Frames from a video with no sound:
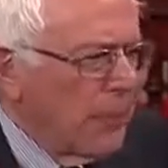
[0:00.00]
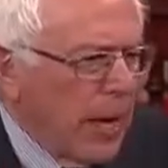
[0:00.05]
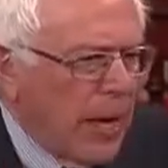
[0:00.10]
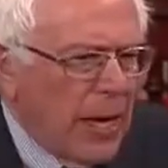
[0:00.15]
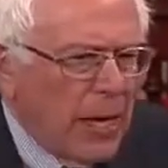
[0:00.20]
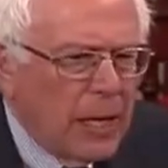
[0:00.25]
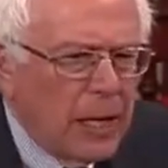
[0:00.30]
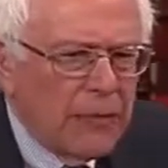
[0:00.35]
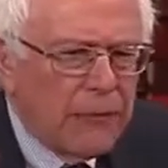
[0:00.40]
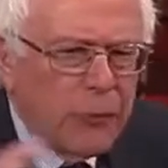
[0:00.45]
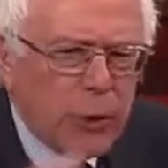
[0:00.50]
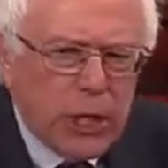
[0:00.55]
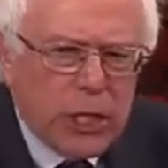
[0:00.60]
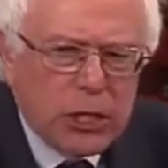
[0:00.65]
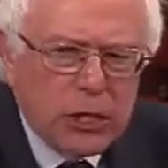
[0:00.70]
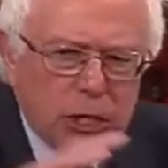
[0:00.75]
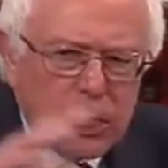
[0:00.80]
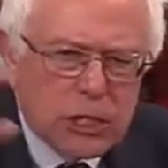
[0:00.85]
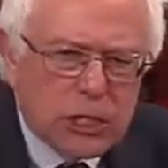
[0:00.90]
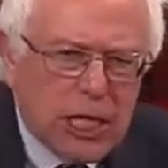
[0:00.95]
and if we
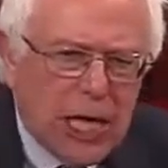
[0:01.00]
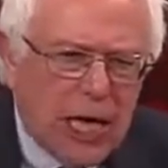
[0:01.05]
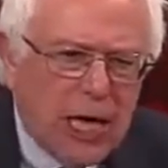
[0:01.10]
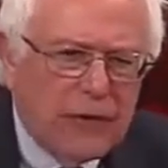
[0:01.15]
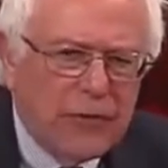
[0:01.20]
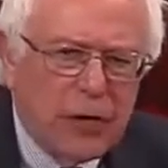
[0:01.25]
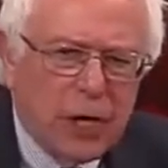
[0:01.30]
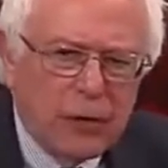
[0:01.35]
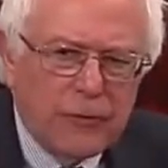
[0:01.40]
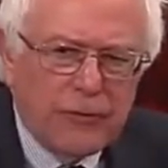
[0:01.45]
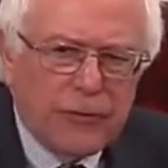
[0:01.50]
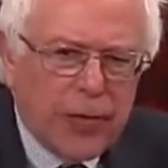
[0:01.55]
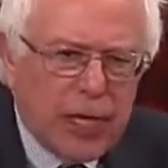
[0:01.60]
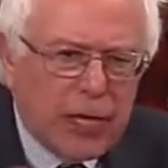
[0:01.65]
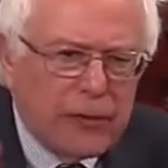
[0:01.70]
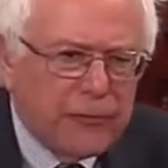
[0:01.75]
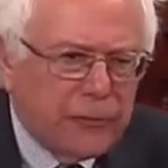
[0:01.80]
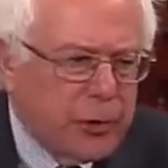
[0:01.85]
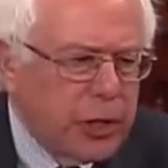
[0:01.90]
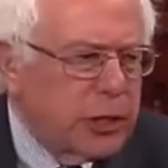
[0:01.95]
could just have an
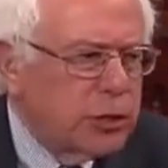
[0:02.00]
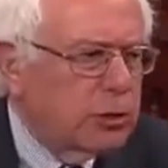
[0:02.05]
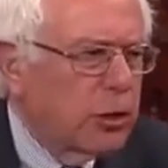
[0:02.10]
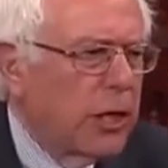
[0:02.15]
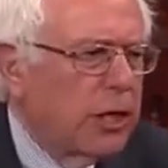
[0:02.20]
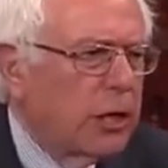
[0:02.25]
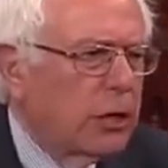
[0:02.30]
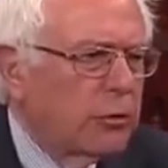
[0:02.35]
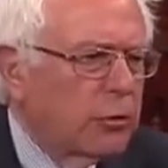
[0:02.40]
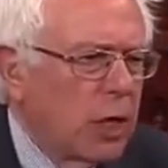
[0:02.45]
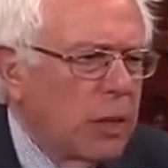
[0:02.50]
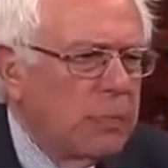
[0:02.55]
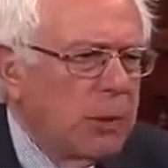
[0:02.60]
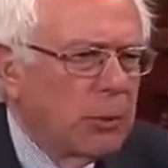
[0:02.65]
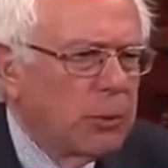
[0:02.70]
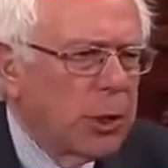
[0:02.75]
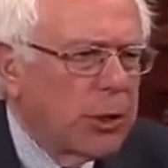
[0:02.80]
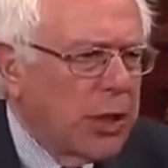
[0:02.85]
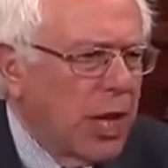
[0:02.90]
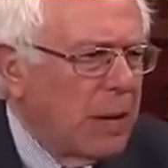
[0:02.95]
unfettered free trade
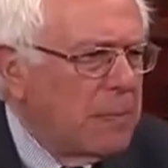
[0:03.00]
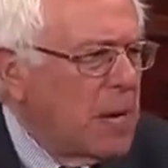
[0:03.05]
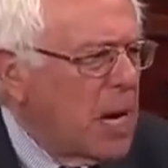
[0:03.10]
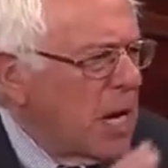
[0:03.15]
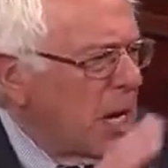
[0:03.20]
agreement with them,